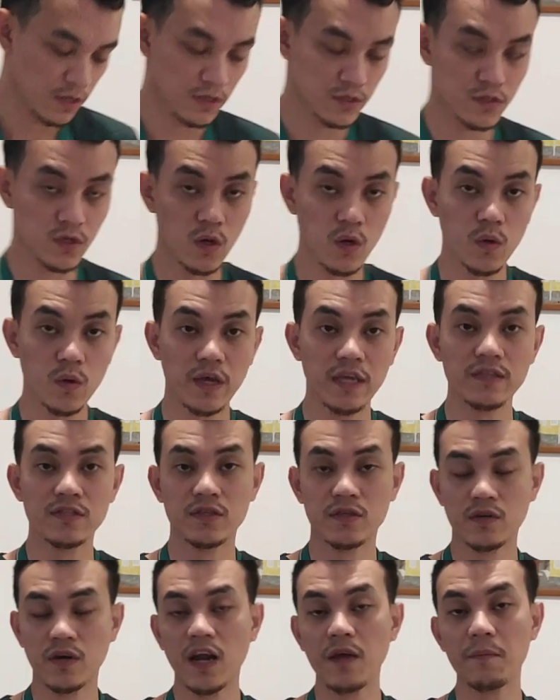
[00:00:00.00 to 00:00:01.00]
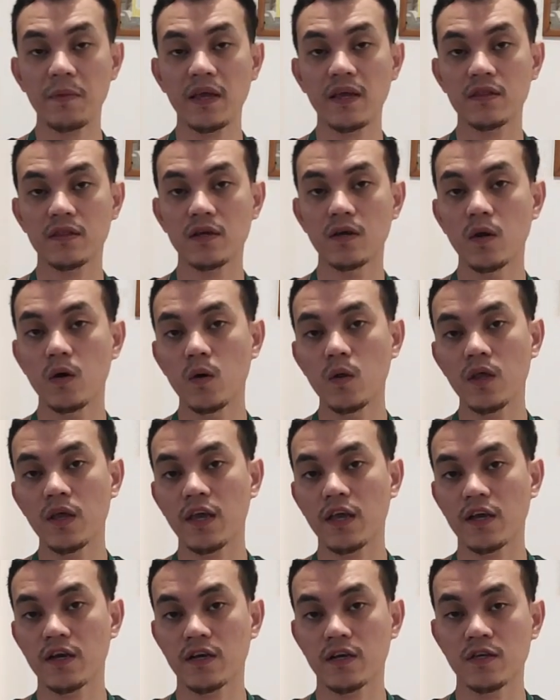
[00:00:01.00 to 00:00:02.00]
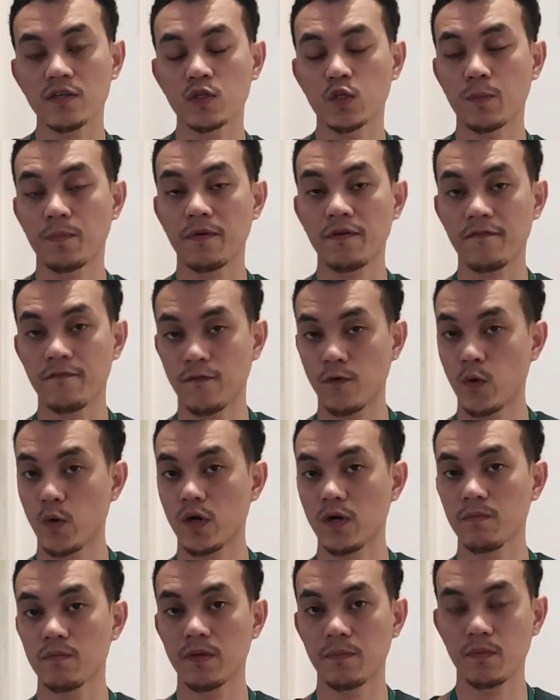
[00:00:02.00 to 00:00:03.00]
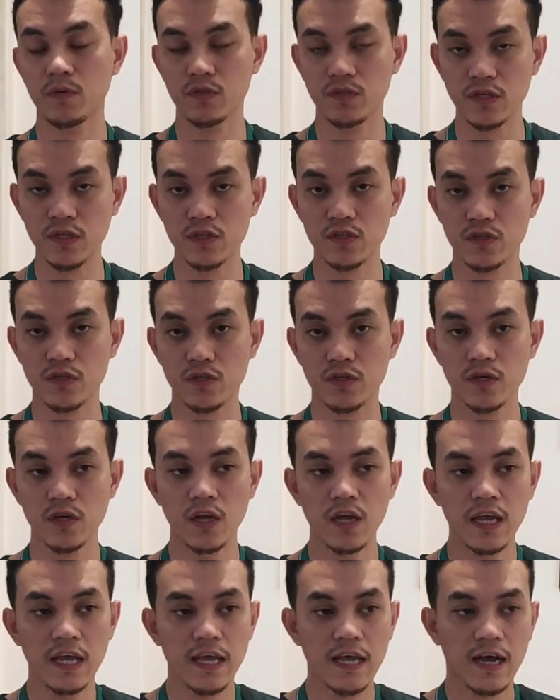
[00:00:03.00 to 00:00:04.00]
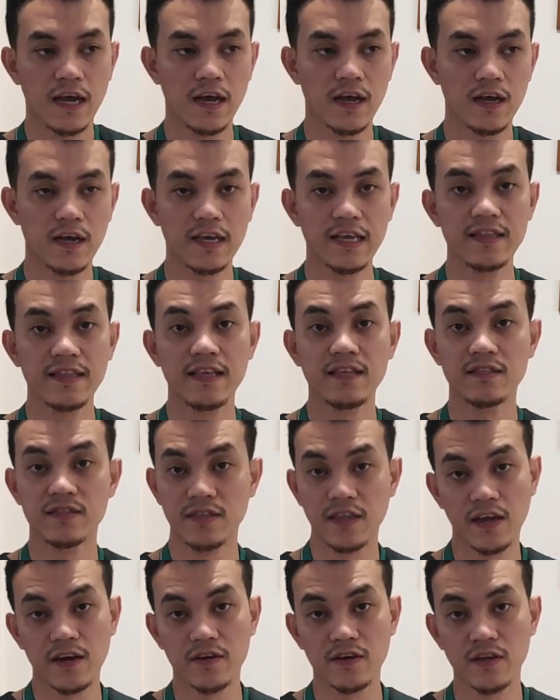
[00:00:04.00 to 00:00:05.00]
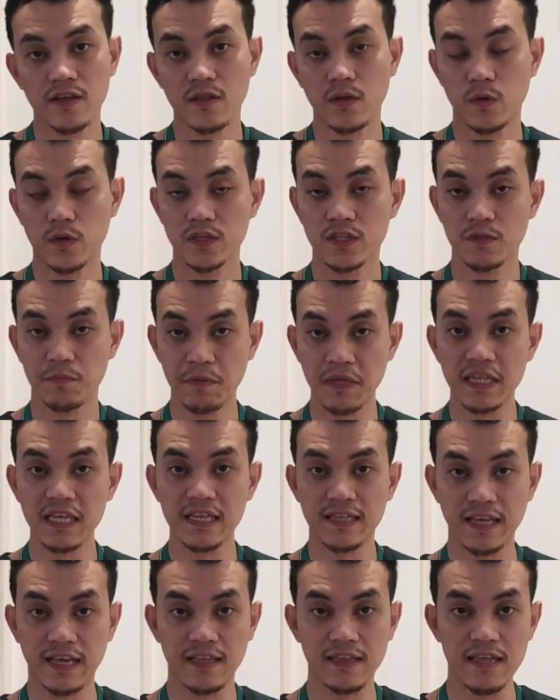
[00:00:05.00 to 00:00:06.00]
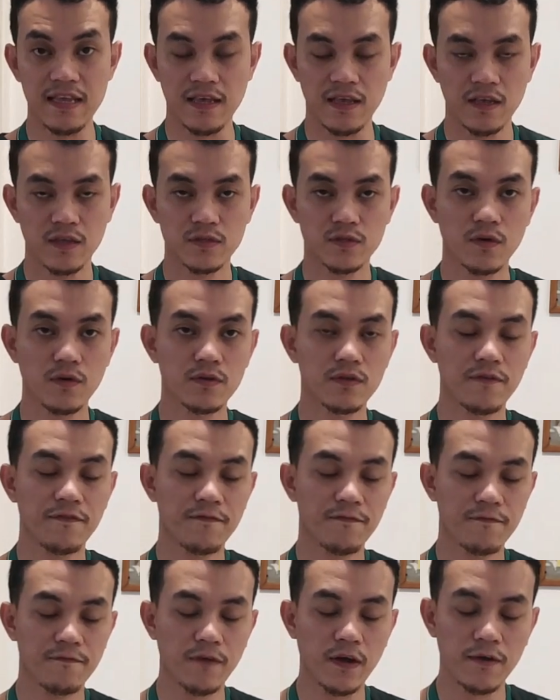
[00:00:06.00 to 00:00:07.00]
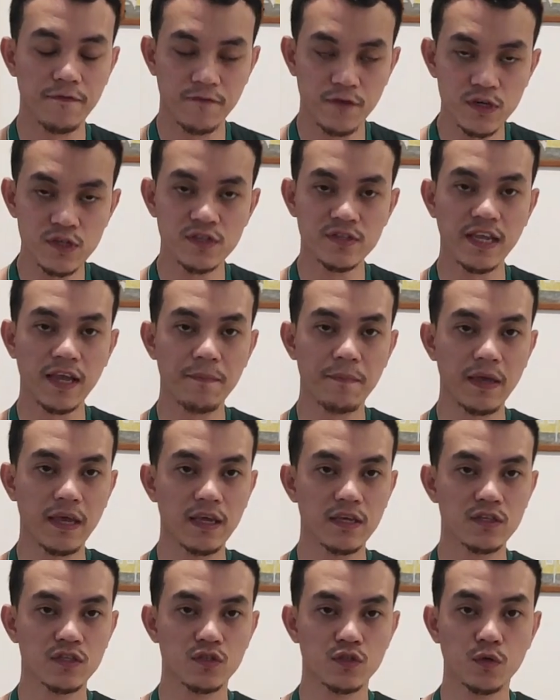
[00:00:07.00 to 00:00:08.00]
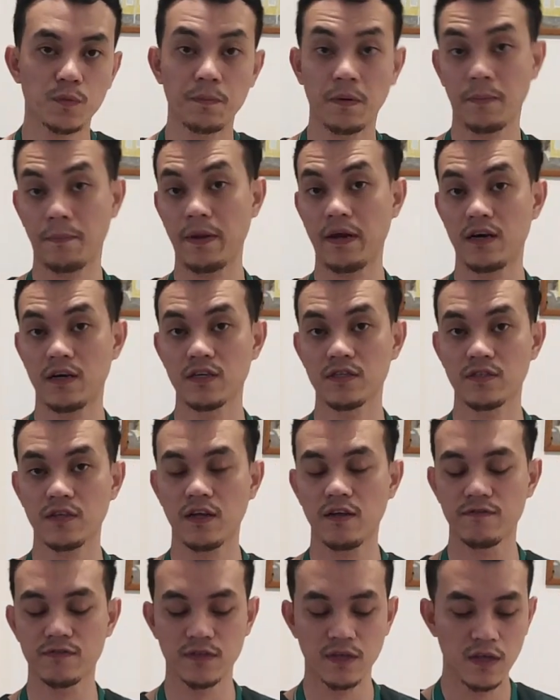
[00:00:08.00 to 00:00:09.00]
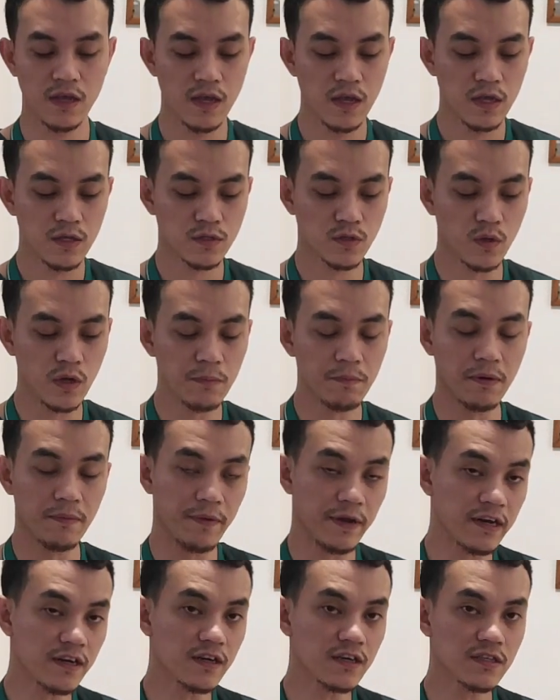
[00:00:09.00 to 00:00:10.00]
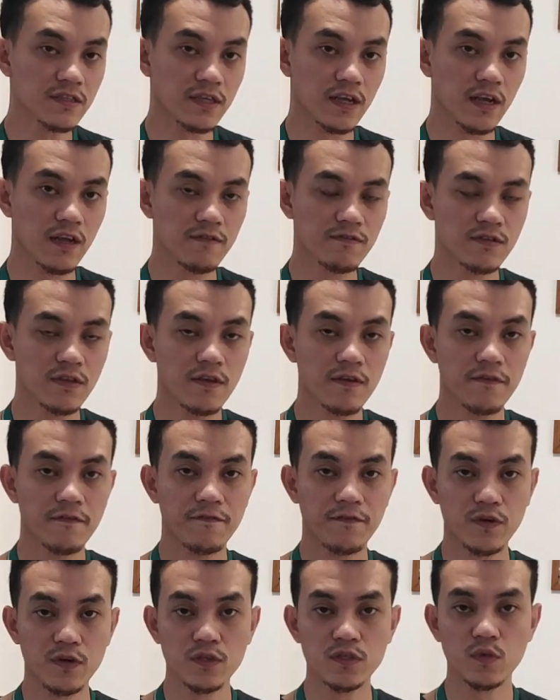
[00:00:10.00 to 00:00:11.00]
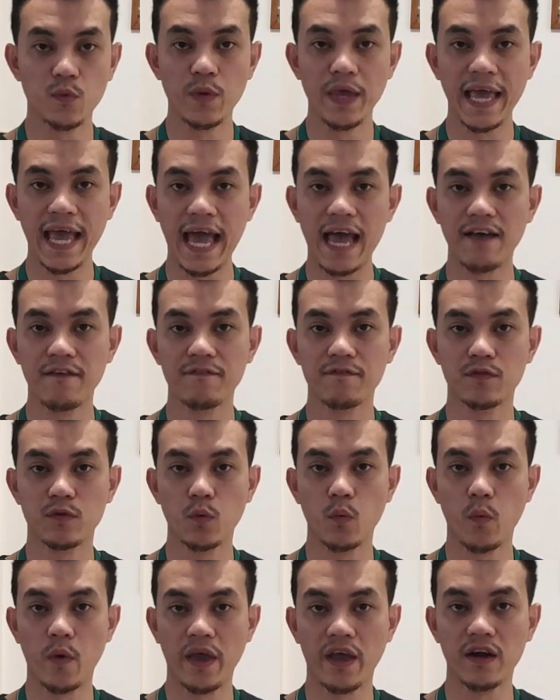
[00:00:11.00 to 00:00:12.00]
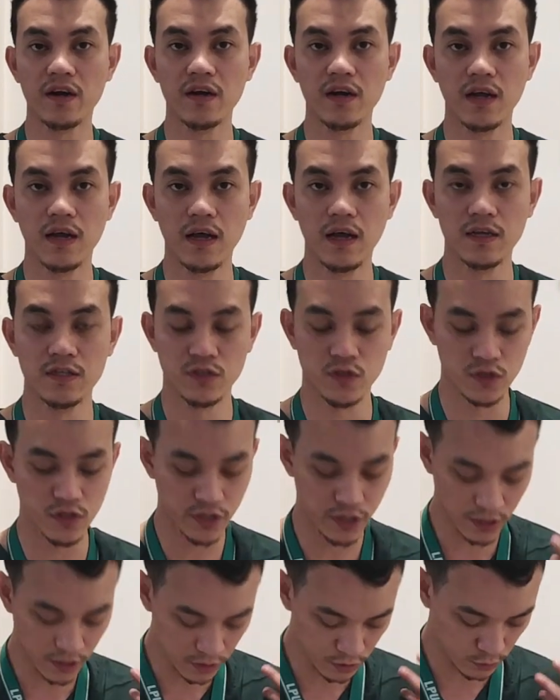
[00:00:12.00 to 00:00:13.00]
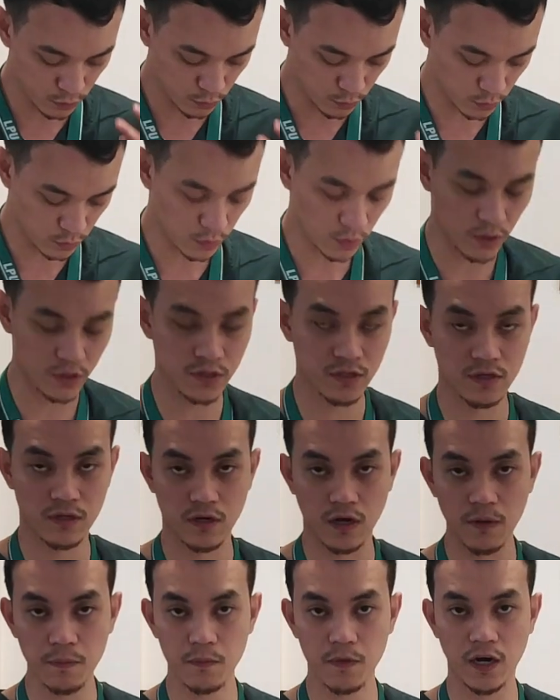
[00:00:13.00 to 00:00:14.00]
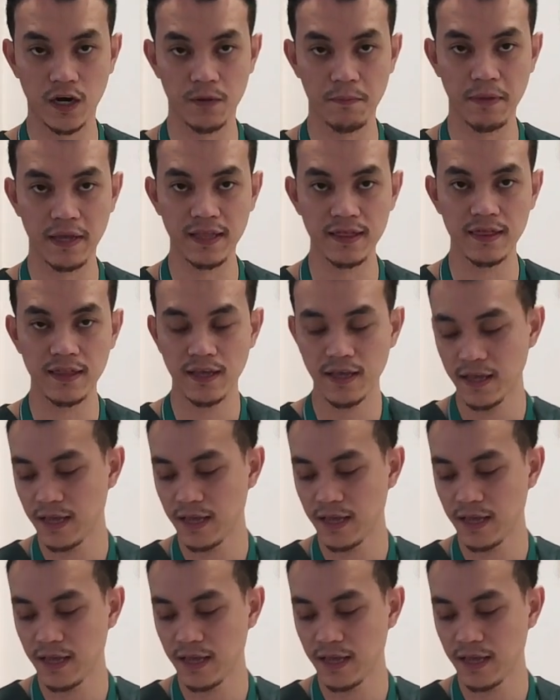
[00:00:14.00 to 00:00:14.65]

So in scrubbing, the goal here is to perform the procedure in a sterile or speedy technique. So the first step is to prepare ourselves. So in preparing ourselves, first we have to wear a surgical suit or scrub garment.